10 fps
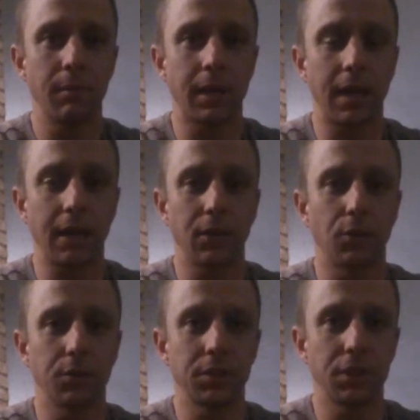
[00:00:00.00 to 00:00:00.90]

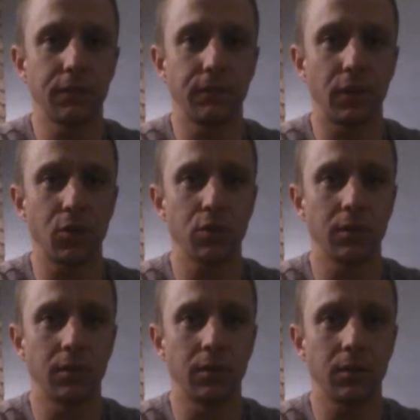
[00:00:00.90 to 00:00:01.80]
mechanical
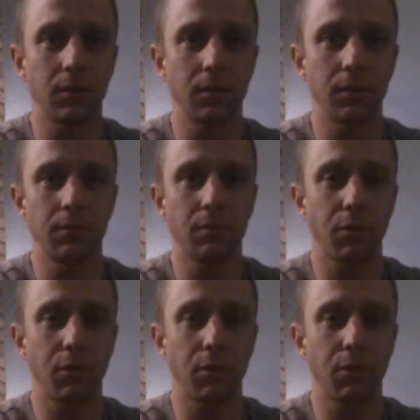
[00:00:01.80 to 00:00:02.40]
dysfunction or